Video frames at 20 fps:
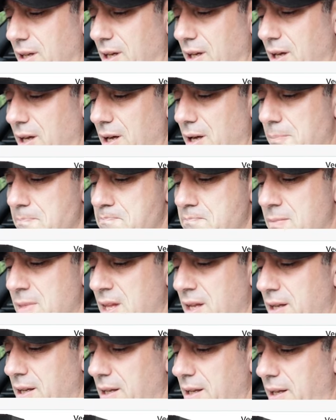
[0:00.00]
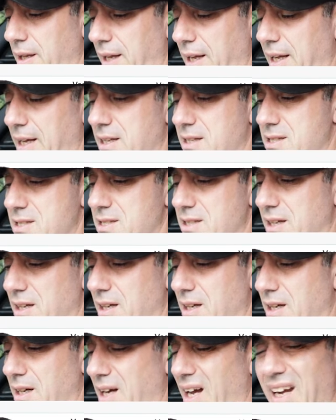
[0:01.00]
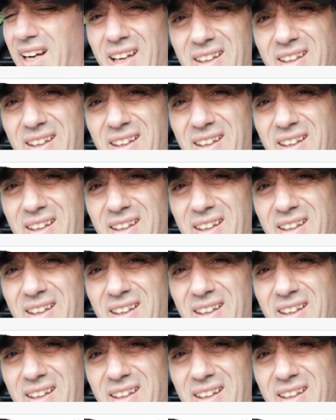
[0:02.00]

Um, and uh, I